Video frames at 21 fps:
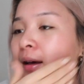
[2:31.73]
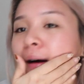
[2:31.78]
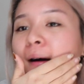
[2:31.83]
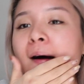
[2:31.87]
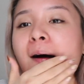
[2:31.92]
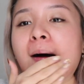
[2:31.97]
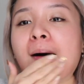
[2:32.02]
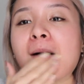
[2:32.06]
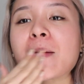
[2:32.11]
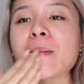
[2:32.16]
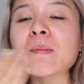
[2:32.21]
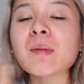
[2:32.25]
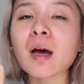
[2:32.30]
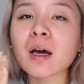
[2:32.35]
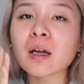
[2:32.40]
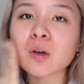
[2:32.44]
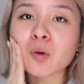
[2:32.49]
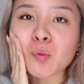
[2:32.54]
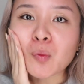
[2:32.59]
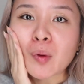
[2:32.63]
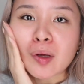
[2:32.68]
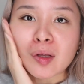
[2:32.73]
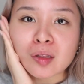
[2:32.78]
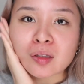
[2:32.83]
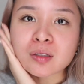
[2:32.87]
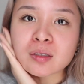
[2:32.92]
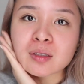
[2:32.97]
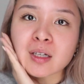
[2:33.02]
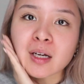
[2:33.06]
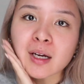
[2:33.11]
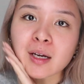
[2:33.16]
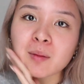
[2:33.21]
at a
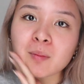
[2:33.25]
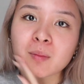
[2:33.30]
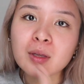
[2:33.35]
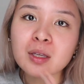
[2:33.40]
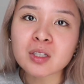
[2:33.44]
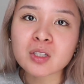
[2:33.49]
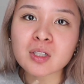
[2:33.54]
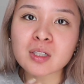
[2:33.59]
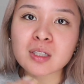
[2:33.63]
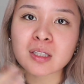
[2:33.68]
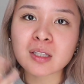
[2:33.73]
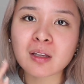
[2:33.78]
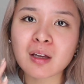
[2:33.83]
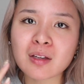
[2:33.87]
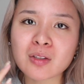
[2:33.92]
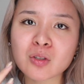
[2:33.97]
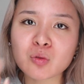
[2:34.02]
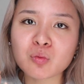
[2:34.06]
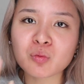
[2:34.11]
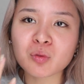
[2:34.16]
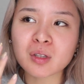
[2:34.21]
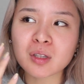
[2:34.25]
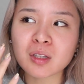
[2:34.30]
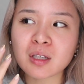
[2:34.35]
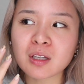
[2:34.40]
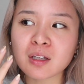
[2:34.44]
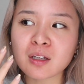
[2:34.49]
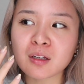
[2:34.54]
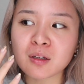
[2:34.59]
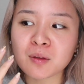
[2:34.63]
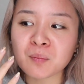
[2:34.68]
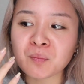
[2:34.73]
regular time, it just gets
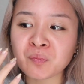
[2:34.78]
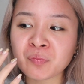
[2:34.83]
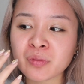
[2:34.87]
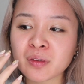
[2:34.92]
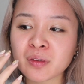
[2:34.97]
really,